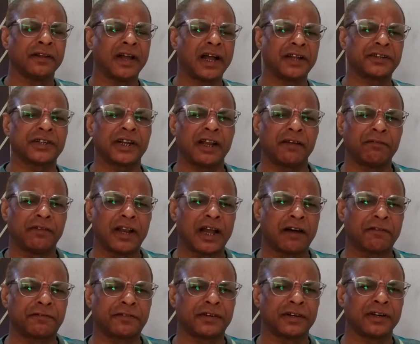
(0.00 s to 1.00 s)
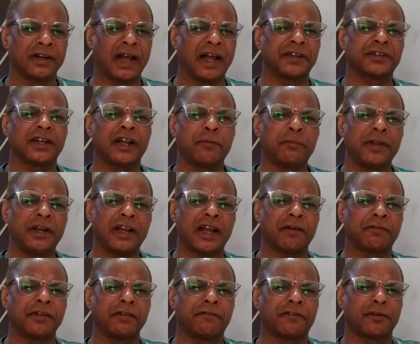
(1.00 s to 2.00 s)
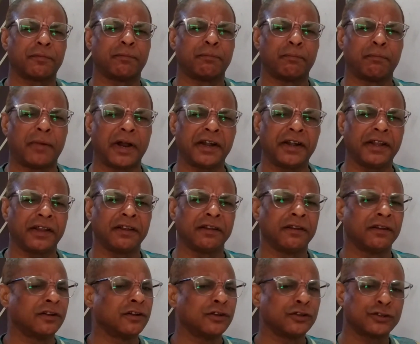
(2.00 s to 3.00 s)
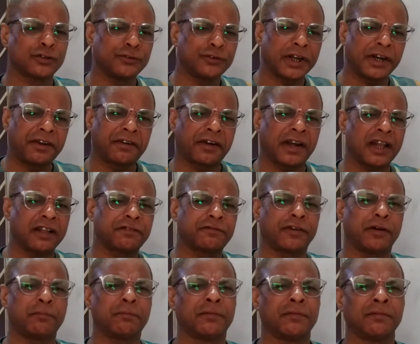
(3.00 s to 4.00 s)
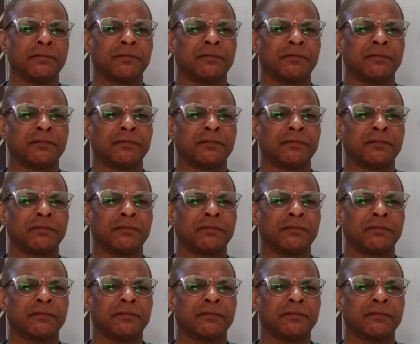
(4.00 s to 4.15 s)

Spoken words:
I shall have laughed. I shall have been laughing from Monday. So you can transform